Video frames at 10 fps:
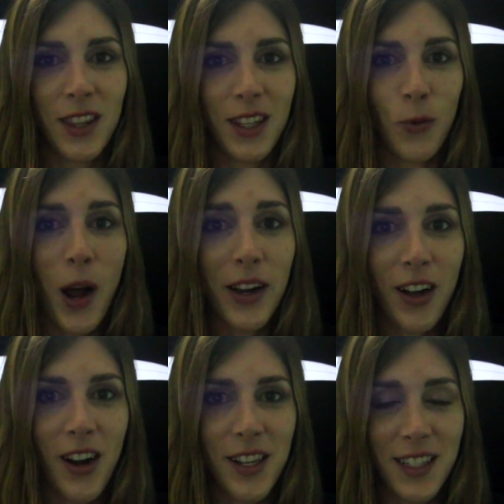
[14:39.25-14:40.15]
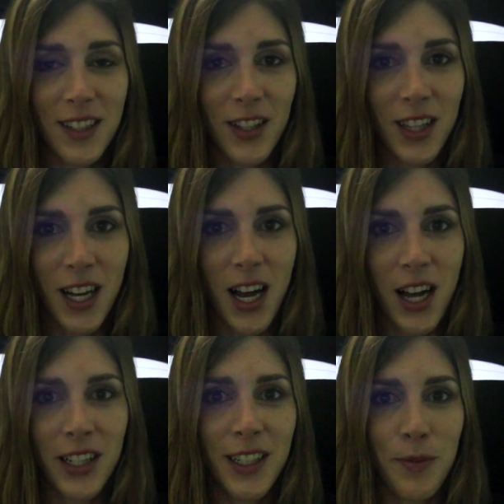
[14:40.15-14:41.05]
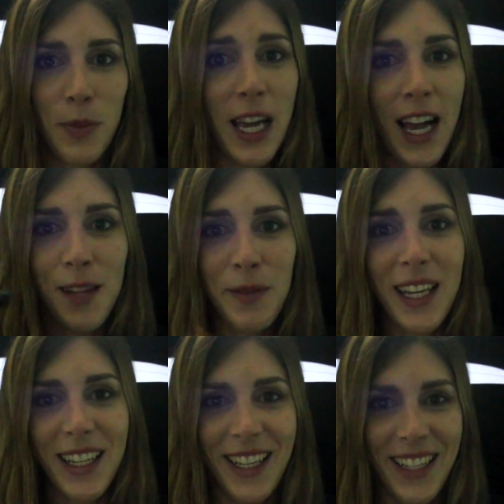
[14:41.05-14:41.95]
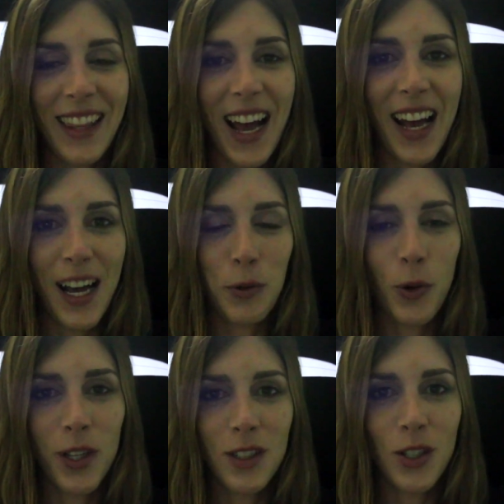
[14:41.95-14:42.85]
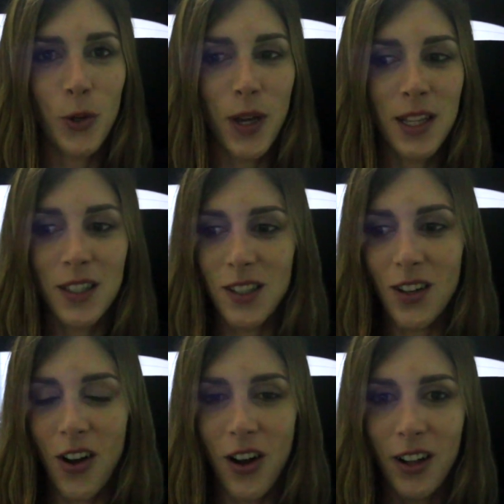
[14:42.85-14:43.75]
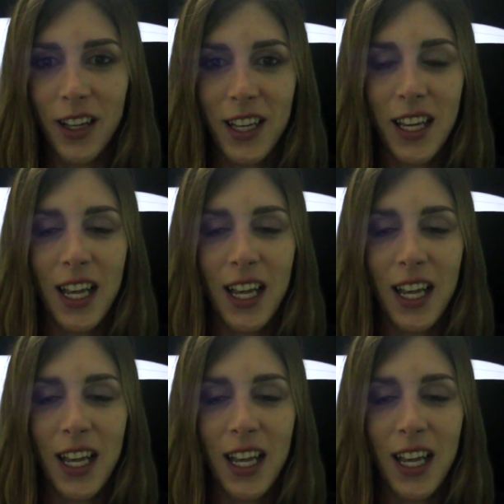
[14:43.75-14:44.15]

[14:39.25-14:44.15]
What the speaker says: the wiring harness that's on the hunk behind me, that I'm going to install